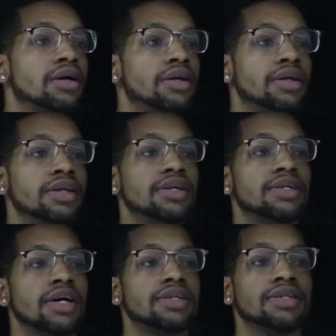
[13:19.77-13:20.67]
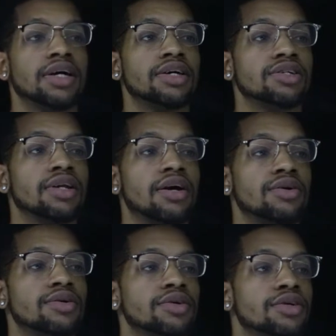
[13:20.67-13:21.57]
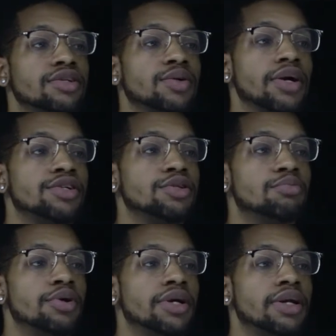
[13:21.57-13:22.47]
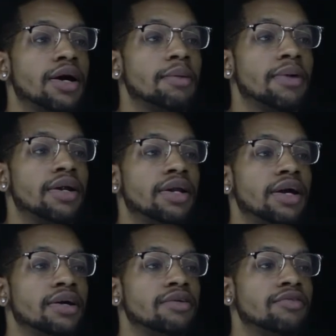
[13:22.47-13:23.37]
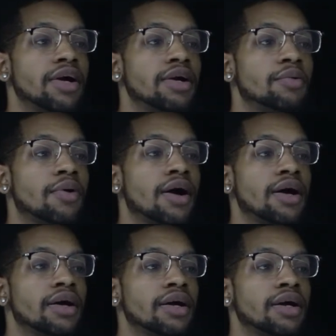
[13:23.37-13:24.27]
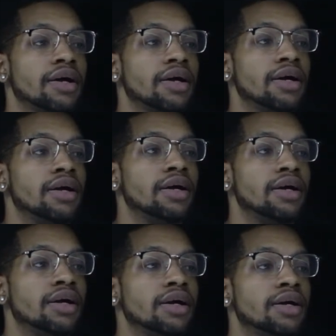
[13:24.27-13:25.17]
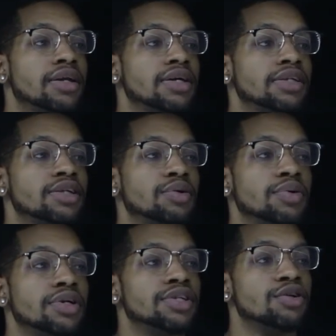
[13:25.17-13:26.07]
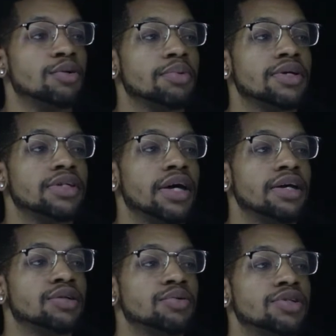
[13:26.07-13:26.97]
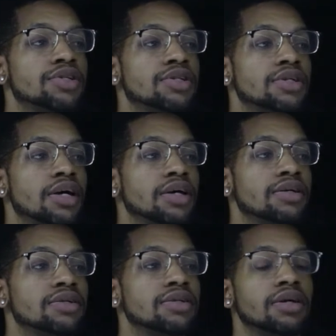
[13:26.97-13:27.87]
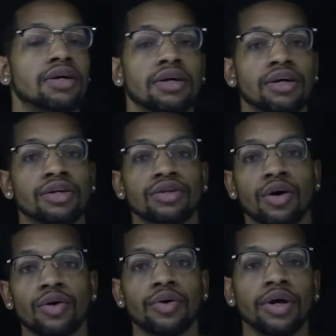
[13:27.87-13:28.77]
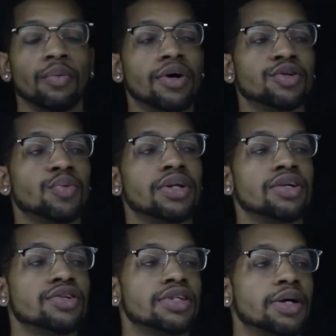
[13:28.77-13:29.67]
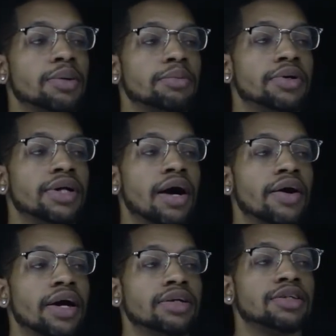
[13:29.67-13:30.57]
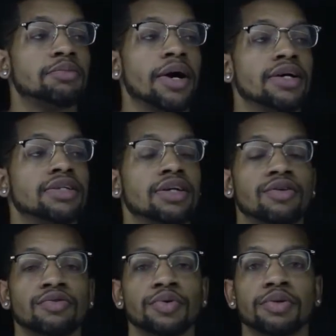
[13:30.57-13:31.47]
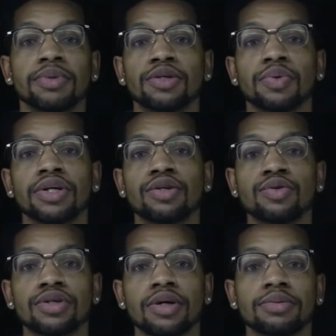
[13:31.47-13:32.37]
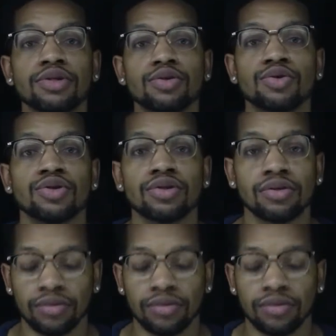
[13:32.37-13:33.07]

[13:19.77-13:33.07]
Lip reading: then these x's cancel out. So I can just bring down my -8y, and that's equal to 0 plus x, which is just x. So it was one little step, but now x is by itself, which means we can use substitution.